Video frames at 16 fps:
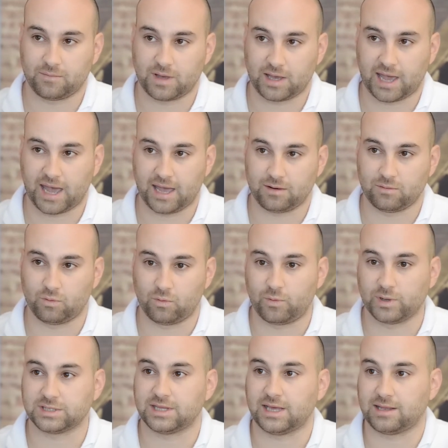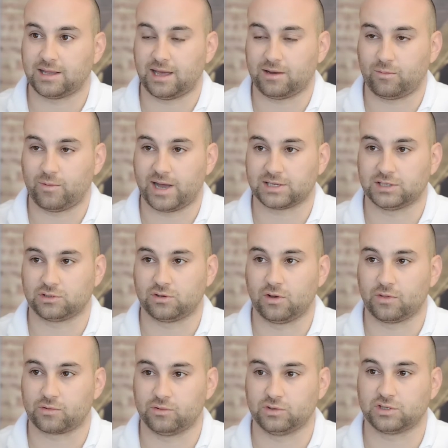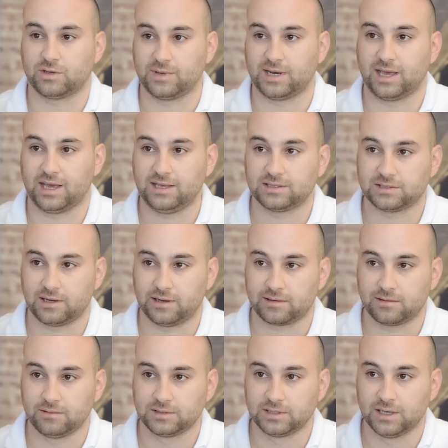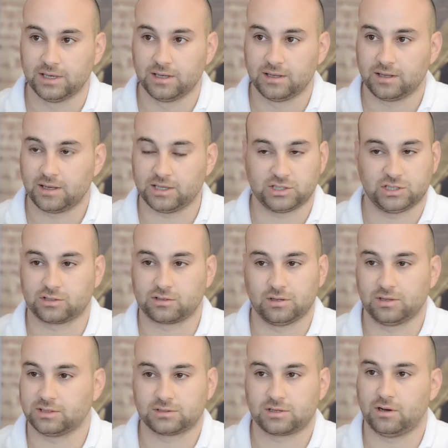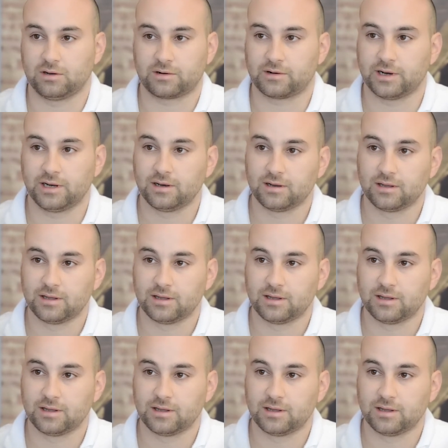had, or once that wax has gone through so many heat cycles. It's concrete.